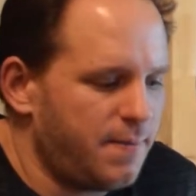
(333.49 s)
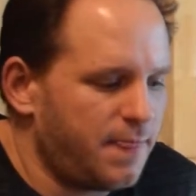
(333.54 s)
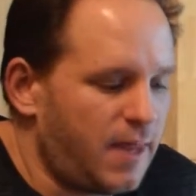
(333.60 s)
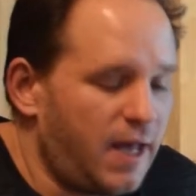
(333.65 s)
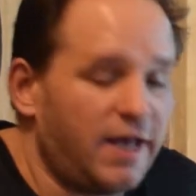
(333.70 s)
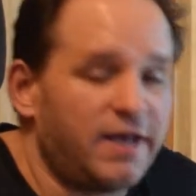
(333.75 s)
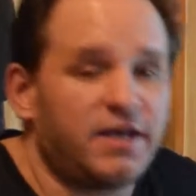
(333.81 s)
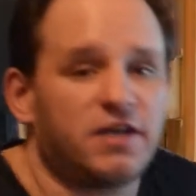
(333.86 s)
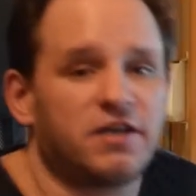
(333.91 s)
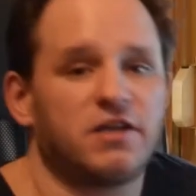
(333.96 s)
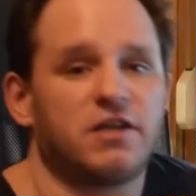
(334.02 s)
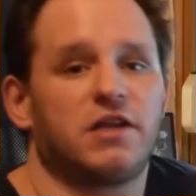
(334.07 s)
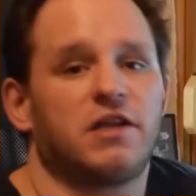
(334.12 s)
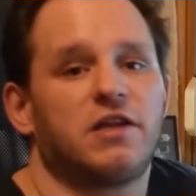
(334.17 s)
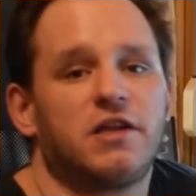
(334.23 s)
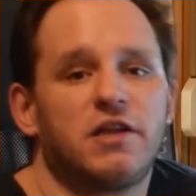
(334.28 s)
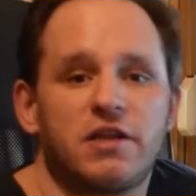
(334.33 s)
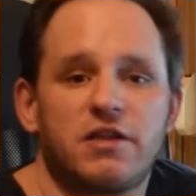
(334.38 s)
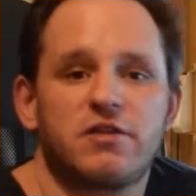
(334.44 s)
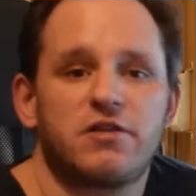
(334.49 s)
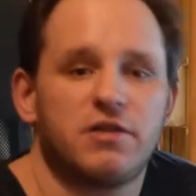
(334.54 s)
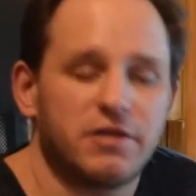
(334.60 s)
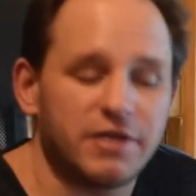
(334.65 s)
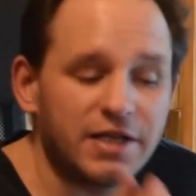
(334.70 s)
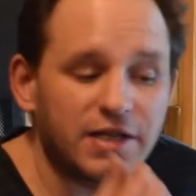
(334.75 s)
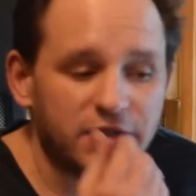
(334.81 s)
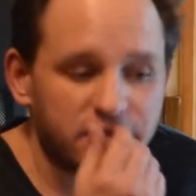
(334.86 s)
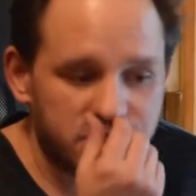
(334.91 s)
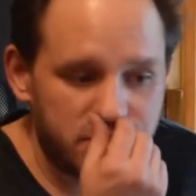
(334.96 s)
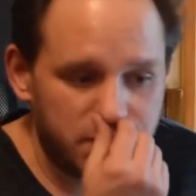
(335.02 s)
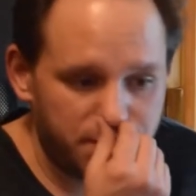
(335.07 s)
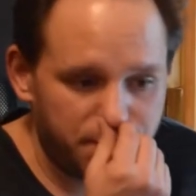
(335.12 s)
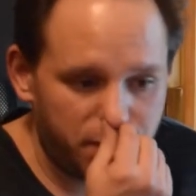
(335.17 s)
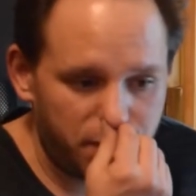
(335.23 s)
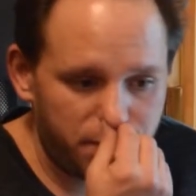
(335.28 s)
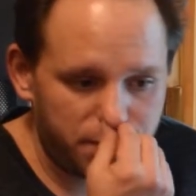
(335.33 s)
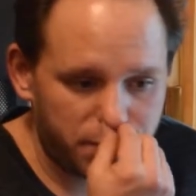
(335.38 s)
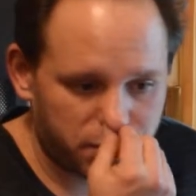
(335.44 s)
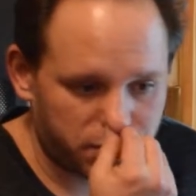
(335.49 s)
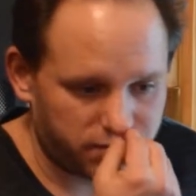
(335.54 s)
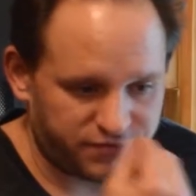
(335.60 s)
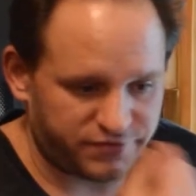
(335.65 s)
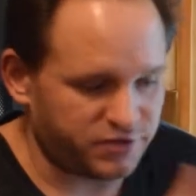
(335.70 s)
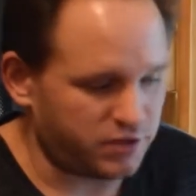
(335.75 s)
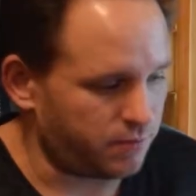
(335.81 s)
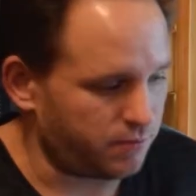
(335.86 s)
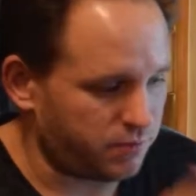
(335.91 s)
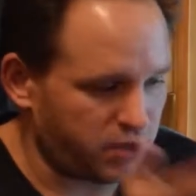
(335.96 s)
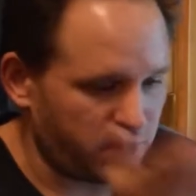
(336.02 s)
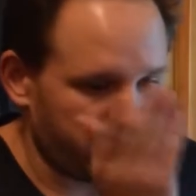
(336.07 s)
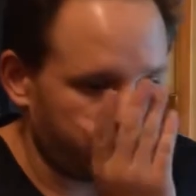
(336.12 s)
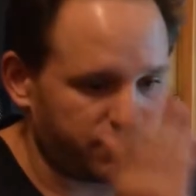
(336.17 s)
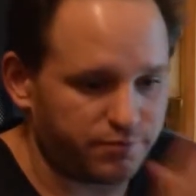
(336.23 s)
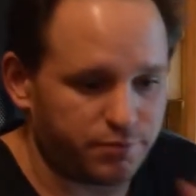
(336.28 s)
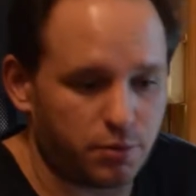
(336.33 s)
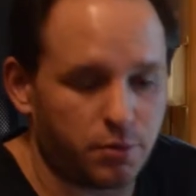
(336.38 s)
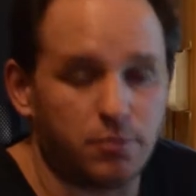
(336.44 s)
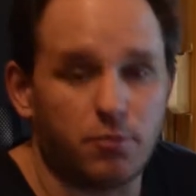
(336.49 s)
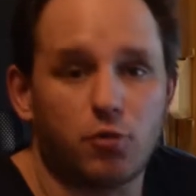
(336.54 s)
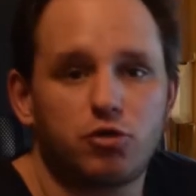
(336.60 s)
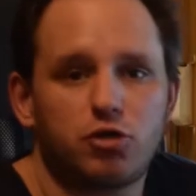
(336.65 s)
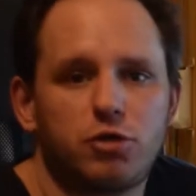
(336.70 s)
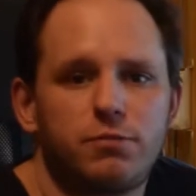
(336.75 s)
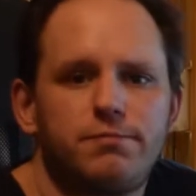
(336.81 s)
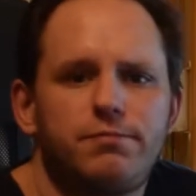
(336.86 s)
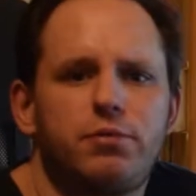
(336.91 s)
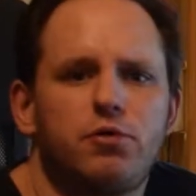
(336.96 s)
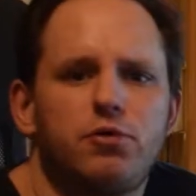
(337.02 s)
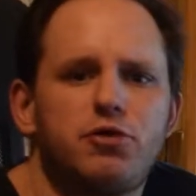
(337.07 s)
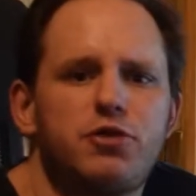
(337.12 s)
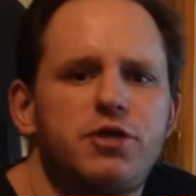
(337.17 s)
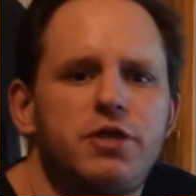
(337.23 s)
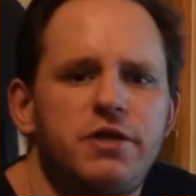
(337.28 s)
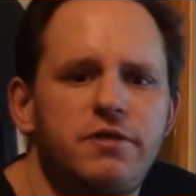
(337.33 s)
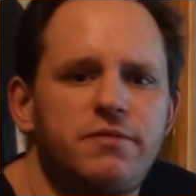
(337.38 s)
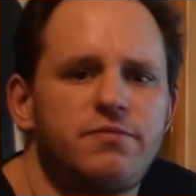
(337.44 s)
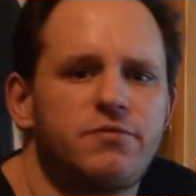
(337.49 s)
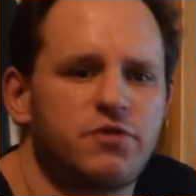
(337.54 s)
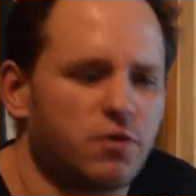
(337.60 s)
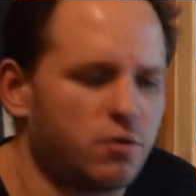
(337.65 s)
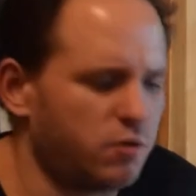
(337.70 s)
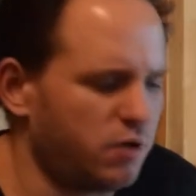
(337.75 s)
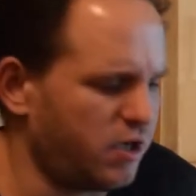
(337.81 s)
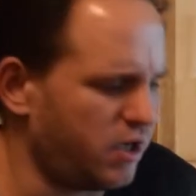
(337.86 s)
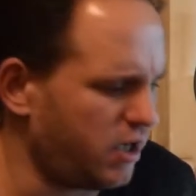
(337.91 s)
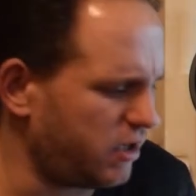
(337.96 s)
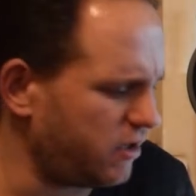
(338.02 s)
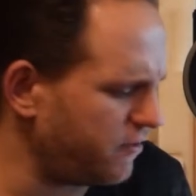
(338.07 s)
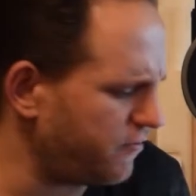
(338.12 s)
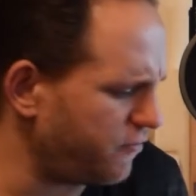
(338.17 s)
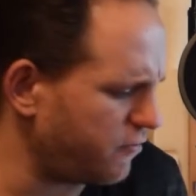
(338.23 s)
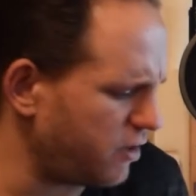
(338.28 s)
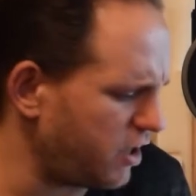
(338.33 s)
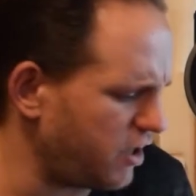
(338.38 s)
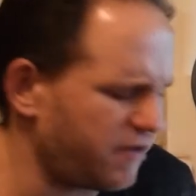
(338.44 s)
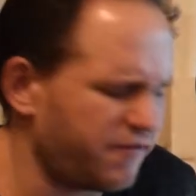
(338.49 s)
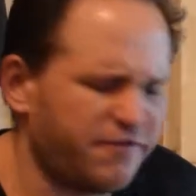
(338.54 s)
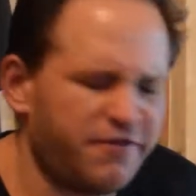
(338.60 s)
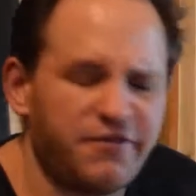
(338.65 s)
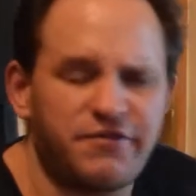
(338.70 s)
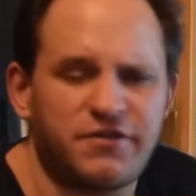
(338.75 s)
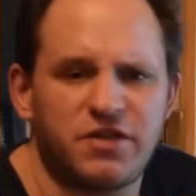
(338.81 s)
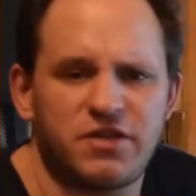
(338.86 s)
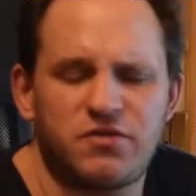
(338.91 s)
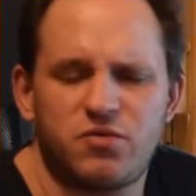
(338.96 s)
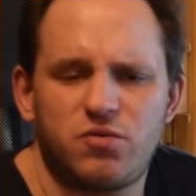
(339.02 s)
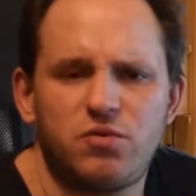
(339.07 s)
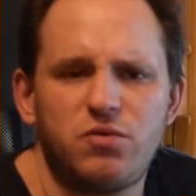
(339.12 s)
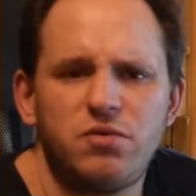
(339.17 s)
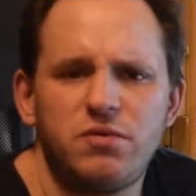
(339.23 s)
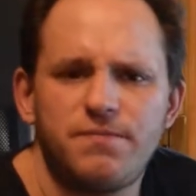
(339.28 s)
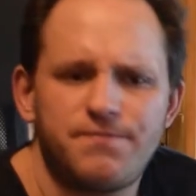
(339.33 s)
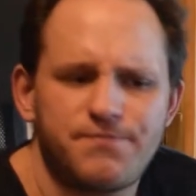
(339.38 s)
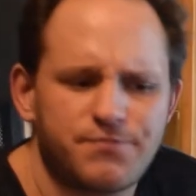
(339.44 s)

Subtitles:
I got it a little cheaper because of some kind of promotion bullshit, so I got it for like 52